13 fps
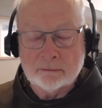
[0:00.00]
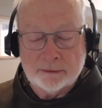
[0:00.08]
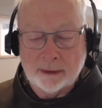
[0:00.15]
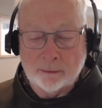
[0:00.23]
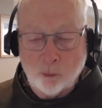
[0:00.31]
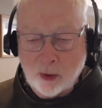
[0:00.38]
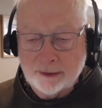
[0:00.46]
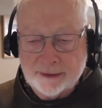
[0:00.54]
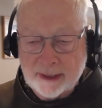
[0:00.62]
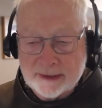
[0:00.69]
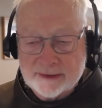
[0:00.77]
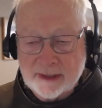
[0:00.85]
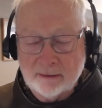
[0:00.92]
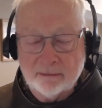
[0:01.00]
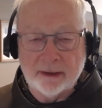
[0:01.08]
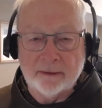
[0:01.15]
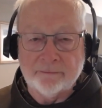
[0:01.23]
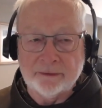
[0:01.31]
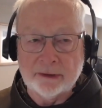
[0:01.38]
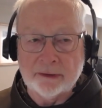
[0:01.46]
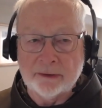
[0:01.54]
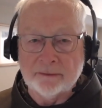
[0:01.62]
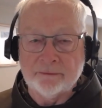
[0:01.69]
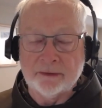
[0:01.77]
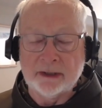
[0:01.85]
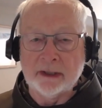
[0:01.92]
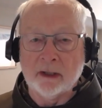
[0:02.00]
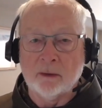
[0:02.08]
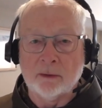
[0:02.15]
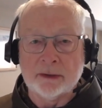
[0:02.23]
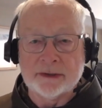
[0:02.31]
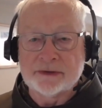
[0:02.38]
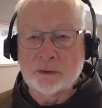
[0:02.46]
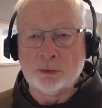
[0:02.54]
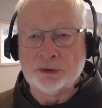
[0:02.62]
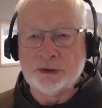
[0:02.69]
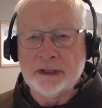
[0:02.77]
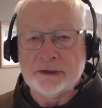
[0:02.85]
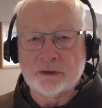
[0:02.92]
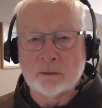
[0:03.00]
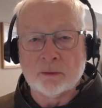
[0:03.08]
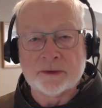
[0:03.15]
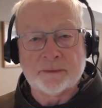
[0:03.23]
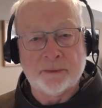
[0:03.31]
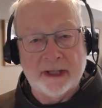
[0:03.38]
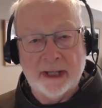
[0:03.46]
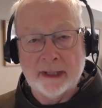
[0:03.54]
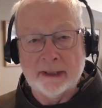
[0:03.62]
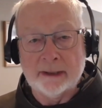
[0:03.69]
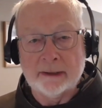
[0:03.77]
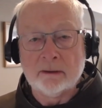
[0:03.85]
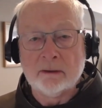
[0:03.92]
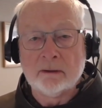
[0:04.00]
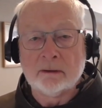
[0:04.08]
like one, they sent me a video, and a school teacher was beheaded